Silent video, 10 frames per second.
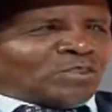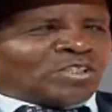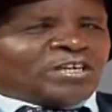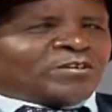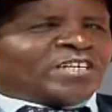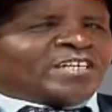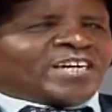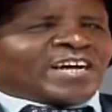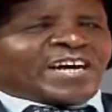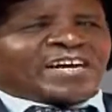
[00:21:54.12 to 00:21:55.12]
teary
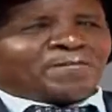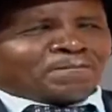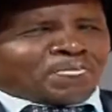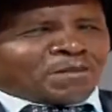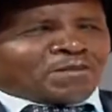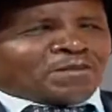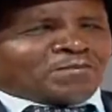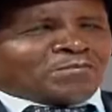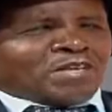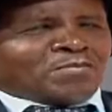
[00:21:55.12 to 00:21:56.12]
guy,
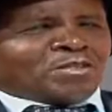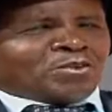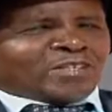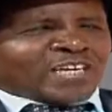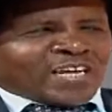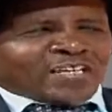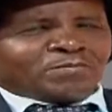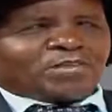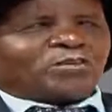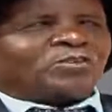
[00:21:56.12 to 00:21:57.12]
maybe don't get
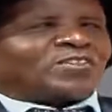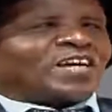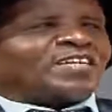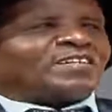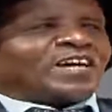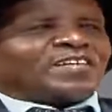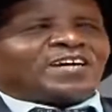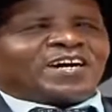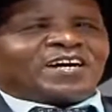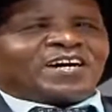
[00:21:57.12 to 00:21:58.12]
it. Because I
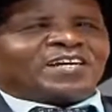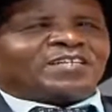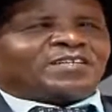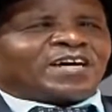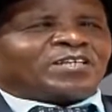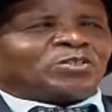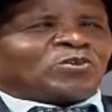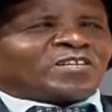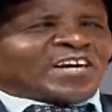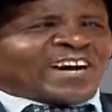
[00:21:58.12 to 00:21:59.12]

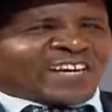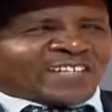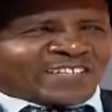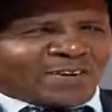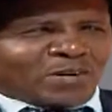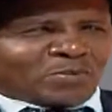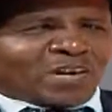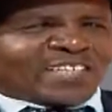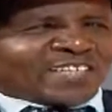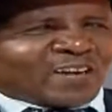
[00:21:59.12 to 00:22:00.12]
talk hard about
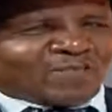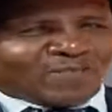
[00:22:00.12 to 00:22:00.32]
myself.